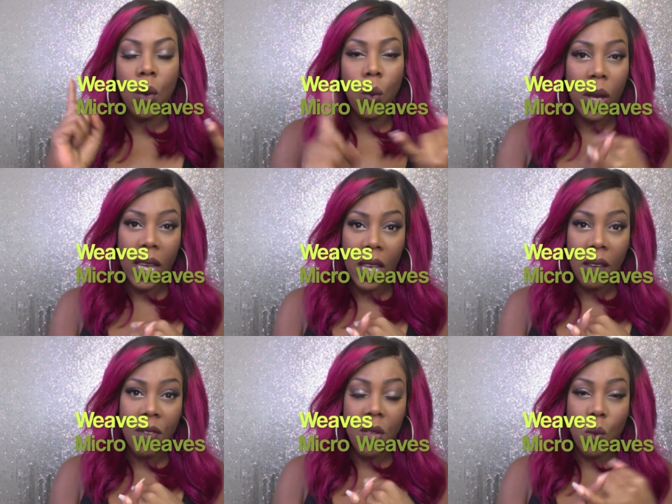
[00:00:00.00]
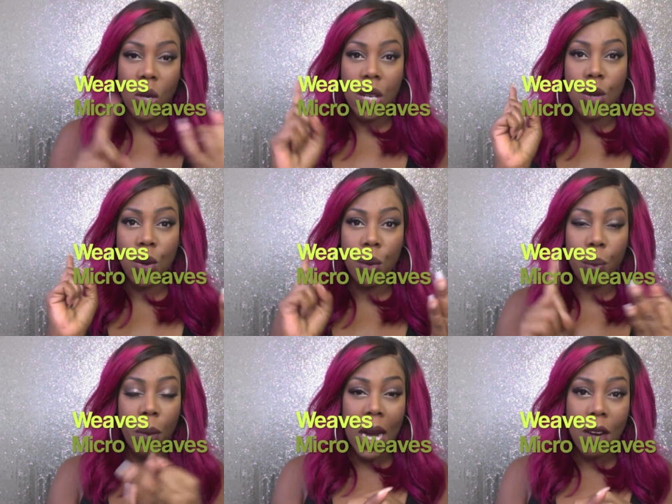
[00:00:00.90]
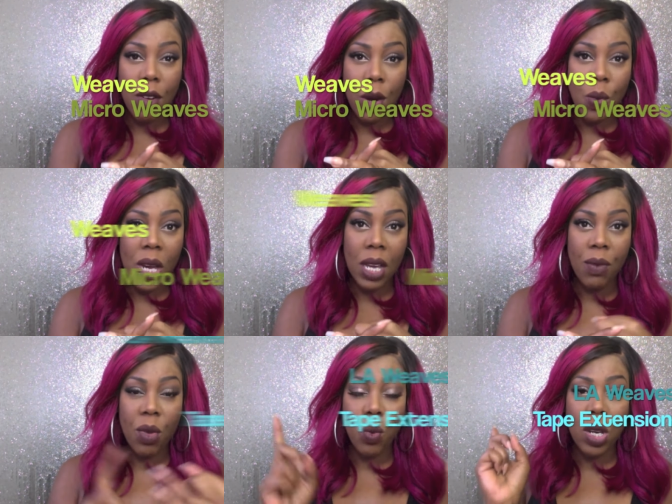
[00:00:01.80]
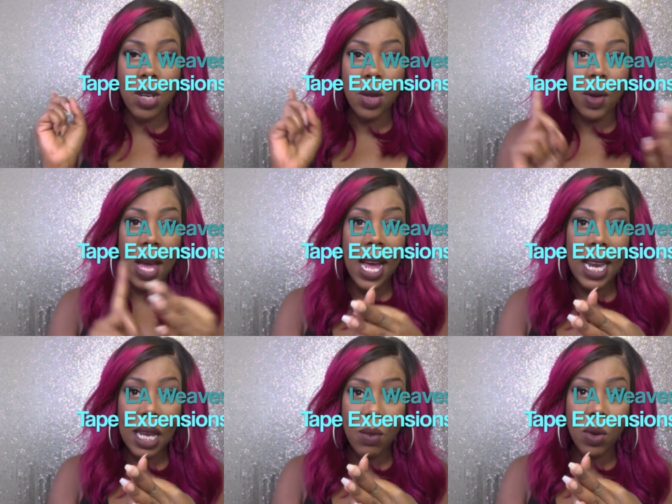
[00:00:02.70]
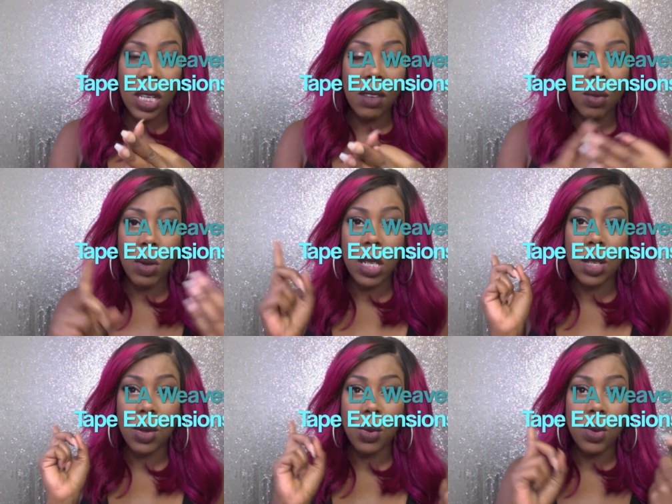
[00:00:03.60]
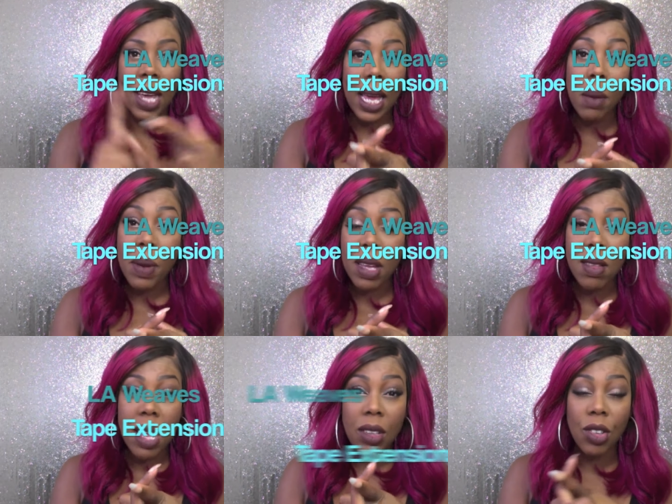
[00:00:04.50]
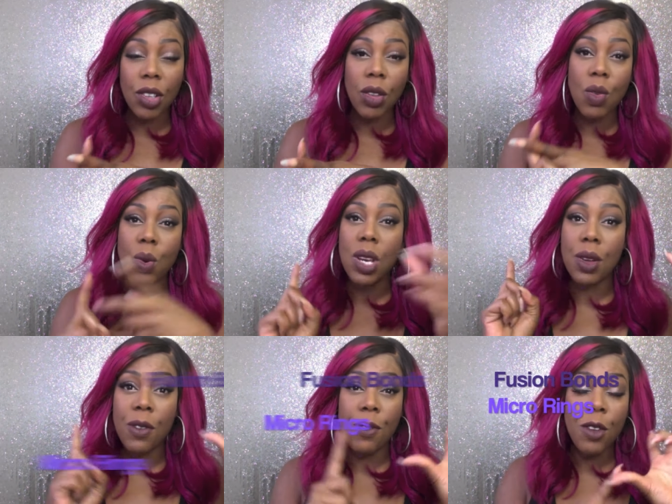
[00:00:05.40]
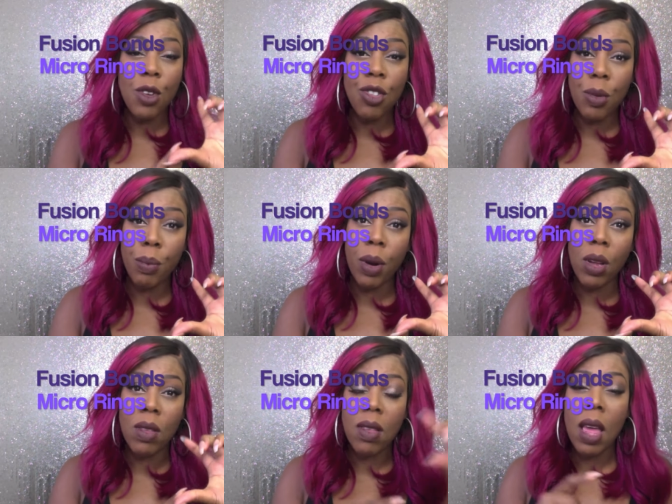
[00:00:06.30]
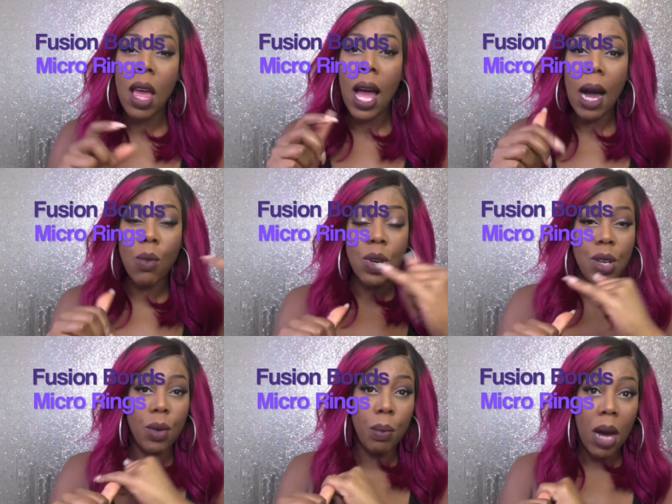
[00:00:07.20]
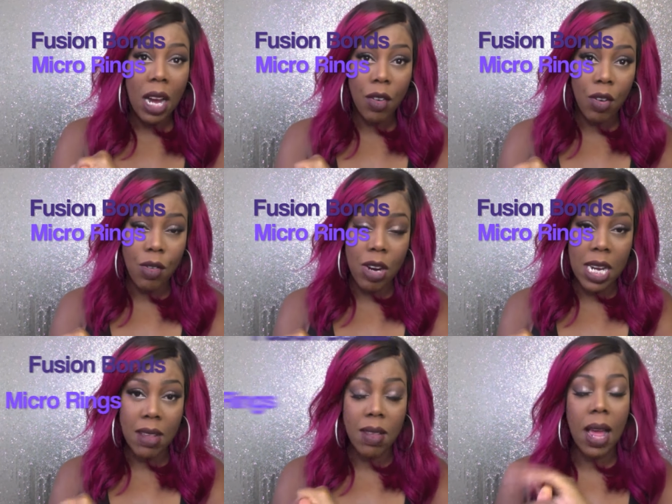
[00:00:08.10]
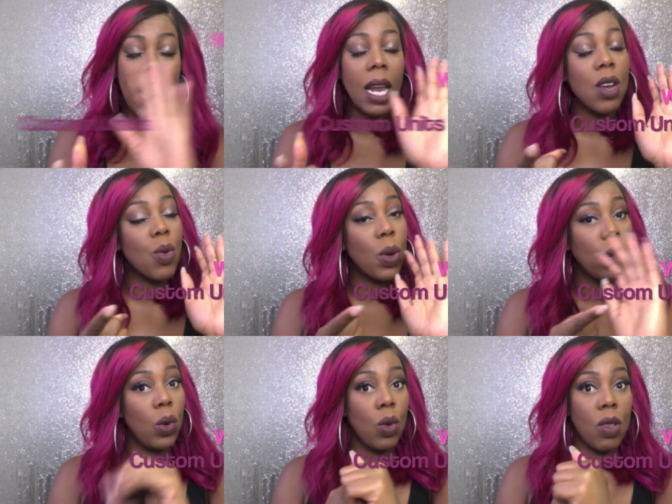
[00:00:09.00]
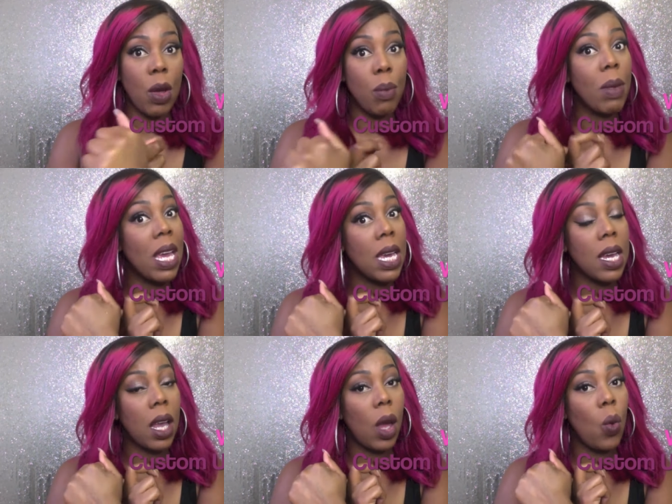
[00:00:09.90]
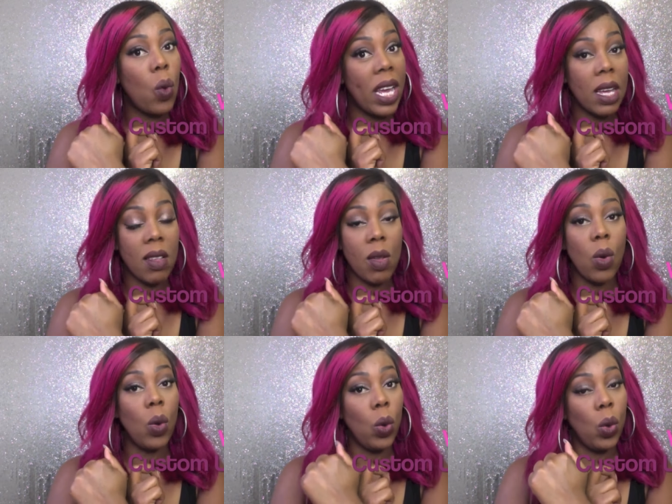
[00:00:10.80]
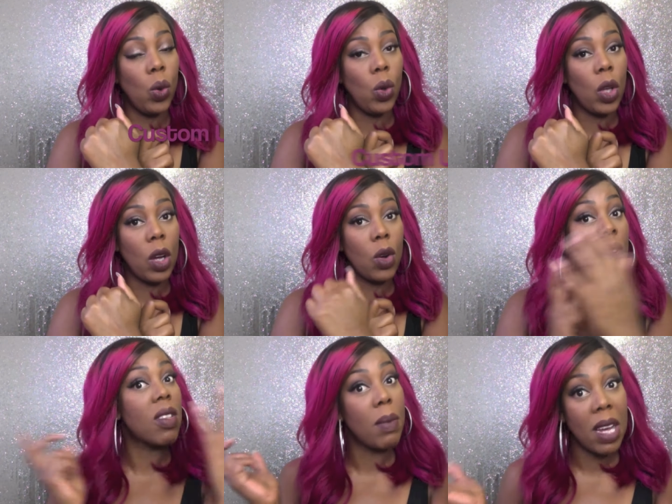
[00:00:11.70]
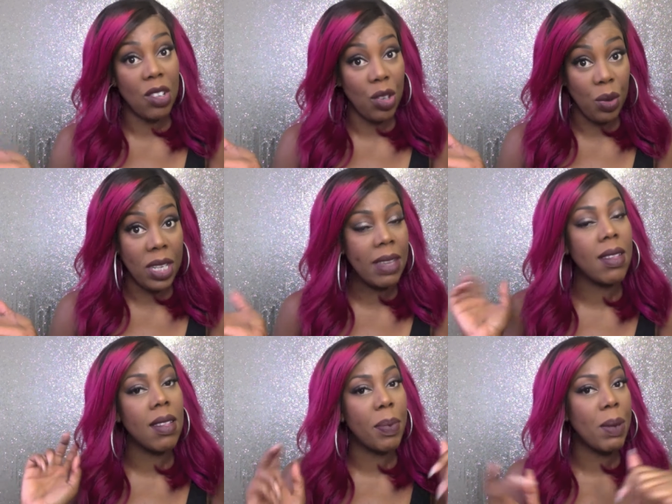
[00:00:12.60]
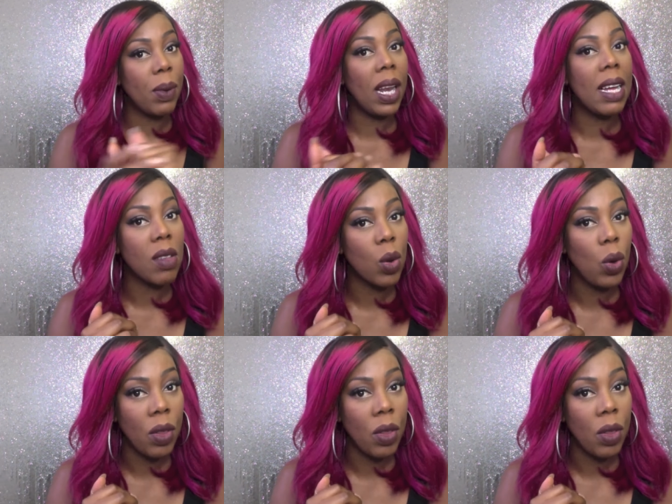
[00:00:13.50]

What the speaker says: weaves, we do micro weaves, we do LA weave, we do tape extensions, we do fusion bonds, and we do micro rings, and we also make wigs or customized units, as people like to call